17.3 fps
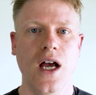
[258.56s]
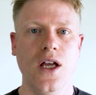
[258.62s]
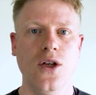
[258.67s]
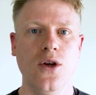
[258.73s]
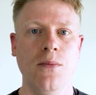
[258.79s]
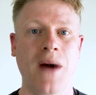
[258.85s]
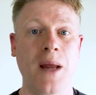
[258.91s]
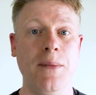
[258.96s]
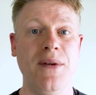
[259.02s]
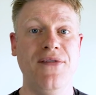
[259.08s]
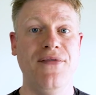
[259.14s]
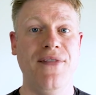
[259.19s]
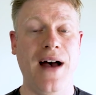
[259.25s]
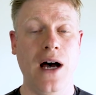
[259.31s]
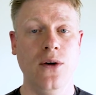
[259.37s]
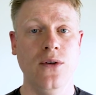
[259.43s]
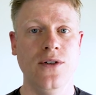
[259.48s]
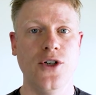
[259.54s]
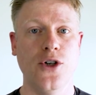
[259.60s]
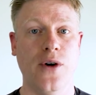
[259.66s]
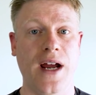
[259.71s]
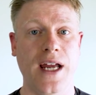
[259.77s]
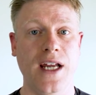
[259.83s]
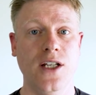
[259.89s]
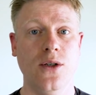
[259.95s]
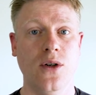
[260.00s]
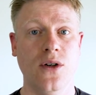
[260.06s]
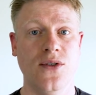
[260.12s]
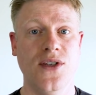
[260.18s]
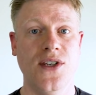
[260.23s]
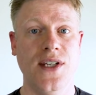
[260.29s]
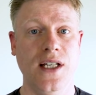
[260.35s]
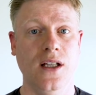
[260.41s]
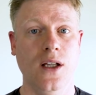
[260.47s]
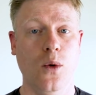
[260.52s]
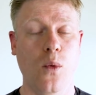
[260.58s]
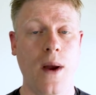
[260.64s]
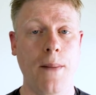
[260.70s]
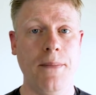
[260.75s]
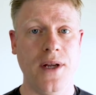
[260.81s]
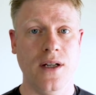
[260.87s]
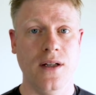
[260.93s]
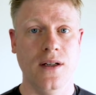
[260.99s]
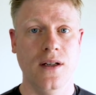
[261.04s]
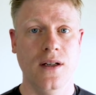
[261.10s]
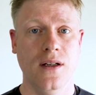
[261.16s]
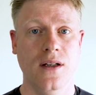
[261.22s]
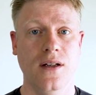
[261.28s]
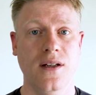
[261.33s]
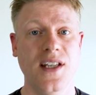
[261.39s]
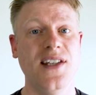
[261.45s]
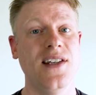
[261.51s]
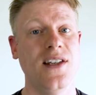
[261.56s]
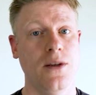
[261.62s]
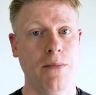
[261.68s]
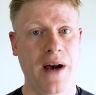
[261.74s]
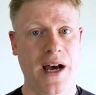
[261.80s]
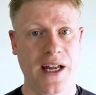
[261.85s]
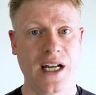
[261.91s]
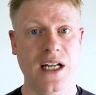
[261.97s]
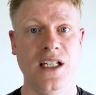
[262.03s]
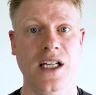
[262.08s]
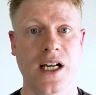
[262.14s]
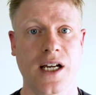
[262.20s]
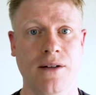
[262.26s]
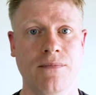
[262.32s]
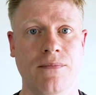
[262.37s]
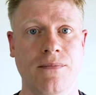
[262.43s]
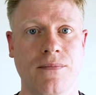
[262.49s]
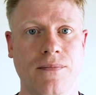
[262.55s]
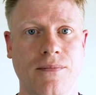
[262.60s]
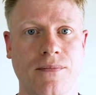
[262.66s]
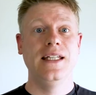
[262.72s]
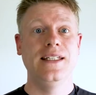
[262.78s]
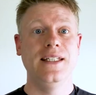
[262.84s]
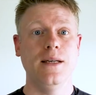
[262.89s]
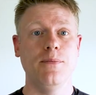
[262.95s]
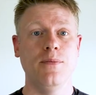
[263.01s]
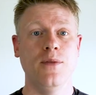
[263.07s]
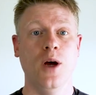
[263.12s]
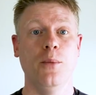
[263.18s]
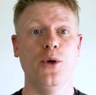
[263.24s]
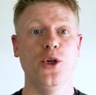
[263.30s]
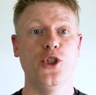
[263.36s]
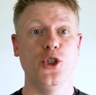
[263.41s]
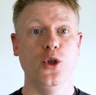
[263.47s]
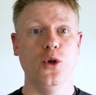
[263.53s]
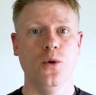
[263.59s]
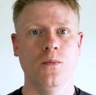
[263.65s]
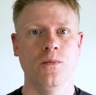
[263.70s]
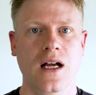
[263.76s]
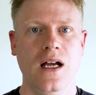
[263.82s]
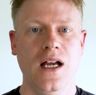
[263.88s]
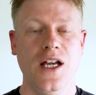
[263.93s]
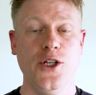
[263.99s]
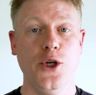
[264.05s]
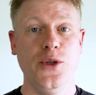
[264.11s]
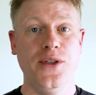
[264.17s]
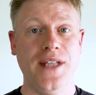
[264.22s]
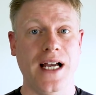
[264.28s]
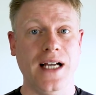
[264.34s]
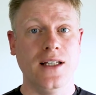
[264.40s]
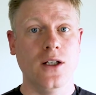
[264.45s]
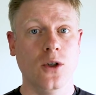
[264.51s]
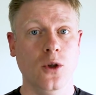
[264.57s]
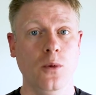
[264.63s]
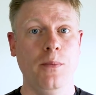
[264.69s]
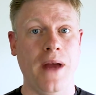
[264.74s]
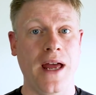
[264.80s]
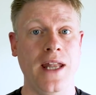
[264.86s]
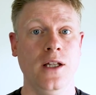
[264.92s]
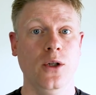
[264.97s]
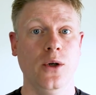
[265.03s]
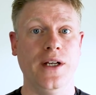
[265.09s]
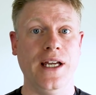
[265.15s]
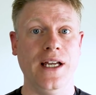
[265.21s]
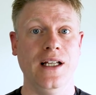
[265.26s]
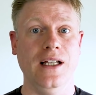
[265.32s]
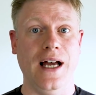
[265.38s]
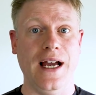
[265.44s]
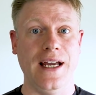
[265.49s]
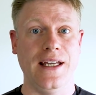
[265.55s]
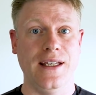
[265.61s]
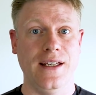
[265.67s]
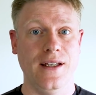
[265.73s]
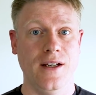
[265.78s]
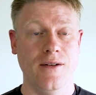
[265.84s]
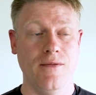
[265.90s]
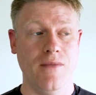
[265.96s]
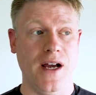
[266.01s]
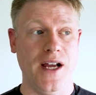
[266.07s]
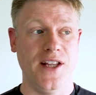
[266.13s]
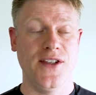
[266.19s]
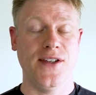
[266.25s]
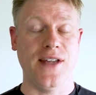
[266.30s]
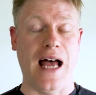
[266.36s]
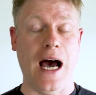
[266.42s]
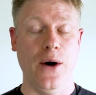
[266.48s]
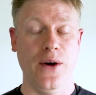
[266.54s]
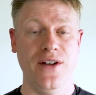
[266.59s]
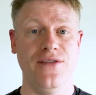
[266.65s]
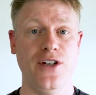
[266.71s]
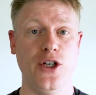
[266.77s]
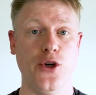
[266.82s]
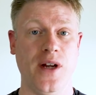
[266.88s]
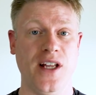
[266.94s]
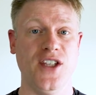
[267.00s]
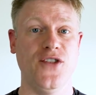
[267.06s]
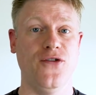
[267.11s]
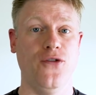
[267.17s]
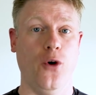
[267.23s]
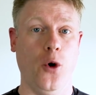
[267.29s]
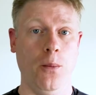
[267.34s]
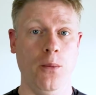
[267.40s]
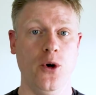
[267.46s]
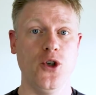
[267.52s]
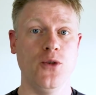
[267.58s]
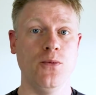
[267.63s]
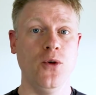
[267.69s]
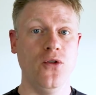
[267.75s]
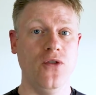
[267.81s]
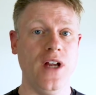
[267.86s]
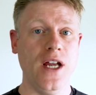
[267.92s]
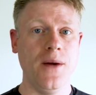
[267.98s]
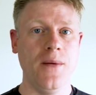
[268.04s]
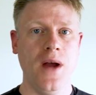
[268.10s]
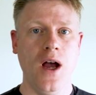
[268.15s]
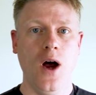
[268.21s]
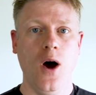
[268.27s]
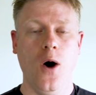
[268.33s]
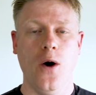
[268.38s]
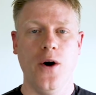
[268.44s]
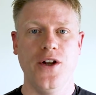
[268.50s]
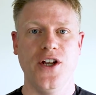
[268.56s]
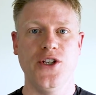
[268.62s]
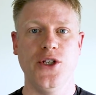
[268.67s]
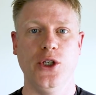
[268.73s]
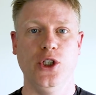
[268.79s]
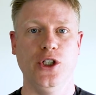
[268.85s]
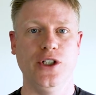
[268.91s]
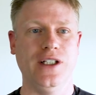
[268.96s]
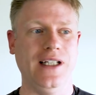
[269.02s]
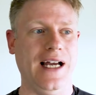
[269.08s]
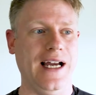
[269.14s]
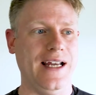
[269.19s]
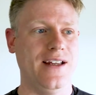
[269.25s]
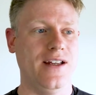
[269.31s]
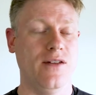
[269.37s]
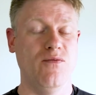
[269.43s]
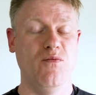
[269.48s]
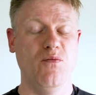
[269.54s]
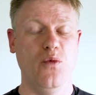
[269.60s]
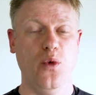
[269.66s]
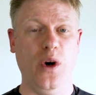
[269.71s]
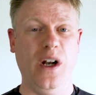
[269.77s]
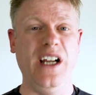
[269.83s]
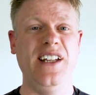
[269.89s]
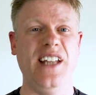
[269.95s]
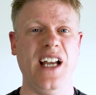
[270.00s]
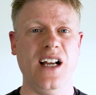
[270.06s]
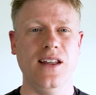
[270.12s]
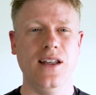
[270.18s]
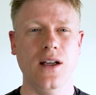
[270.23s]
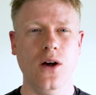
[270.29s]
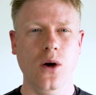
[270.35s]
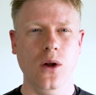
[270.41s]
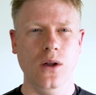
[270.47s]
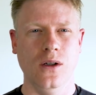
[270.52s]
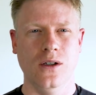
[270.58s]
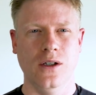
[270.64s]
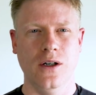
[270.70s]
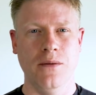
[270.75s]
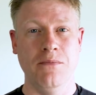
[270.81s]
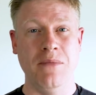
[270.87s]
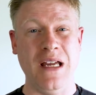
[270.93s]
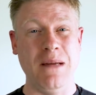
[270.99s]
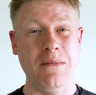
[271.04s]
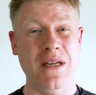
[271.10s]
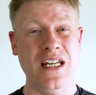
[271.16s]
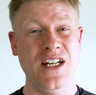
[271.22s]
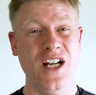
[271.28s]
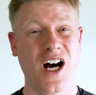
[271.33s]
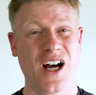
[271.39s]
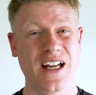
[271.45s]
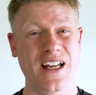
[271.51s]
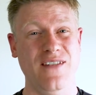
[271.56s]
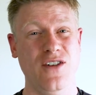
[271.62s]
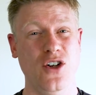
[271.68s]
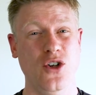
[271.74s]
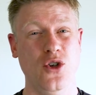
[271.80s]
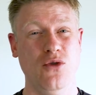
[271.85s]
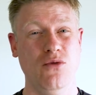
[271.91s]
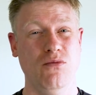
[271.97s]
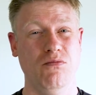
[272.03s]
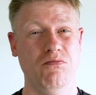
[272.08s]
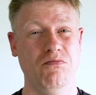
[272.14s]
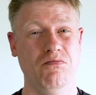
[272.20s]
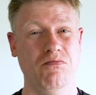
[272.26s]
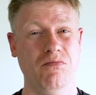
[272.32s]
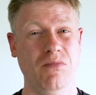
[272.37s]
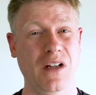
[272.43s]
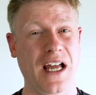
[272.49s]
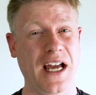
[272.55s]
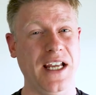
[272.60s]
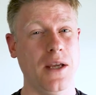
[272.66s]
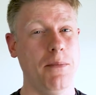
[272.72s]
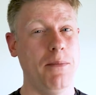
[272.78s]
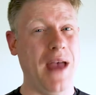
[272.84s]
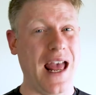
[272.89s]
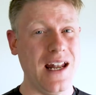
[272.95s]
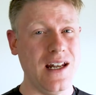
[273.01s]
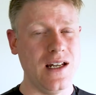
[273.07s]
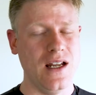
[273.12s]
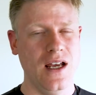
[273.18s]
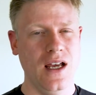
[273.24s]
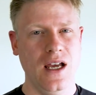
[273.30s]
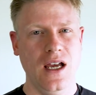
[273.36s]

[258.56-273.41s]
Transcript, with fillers: you might be found trying to conceal a weapon. This is a bad idea. Tip number two: Is your tactical pen looking like it's out of a Transformers movie? Does it look like really tactical or maybe not even like a pen?